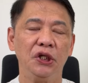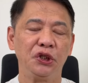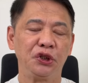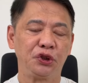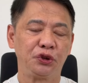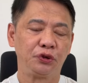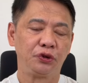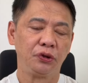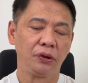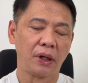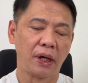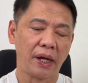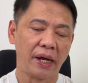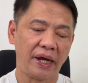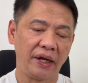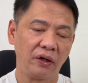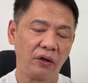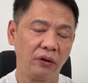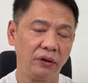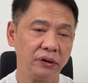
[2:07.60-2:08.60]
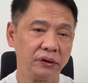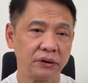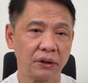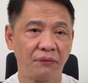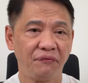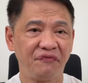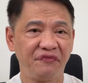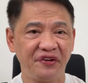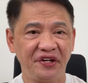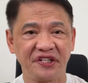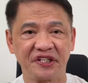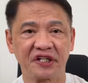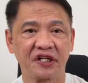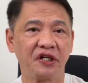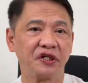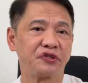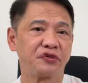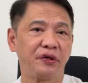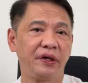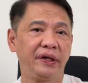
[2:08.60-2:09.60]
Should I add on some
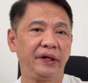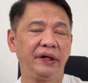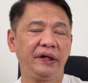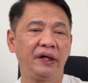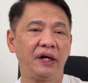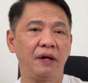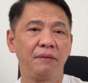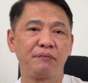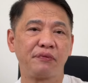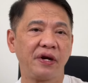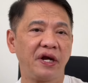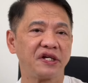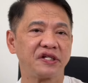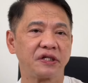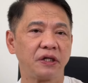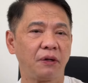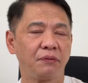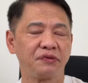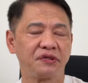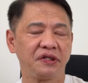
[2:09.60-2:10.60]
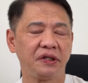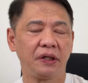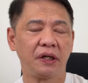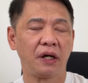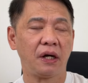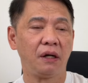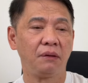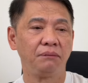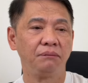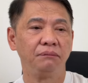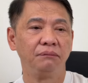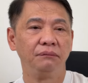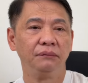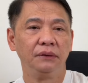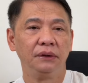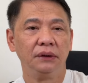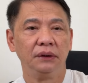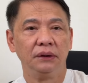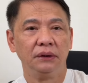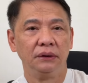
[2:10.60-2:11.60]
physical training like press up, sit up,
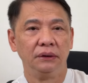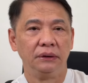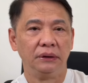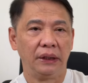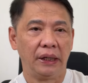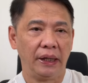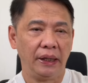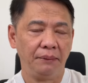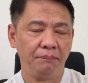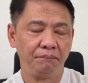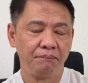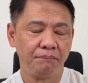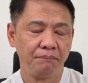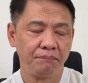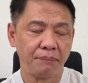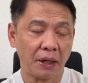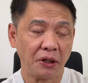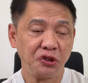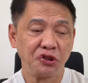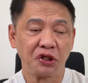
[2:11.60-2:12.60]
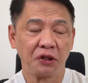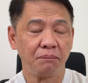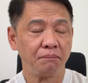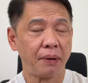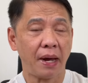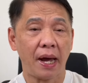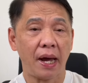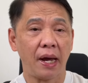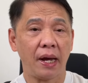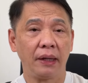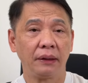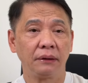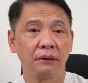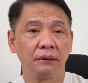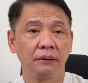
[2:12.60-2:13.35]
and punching pad?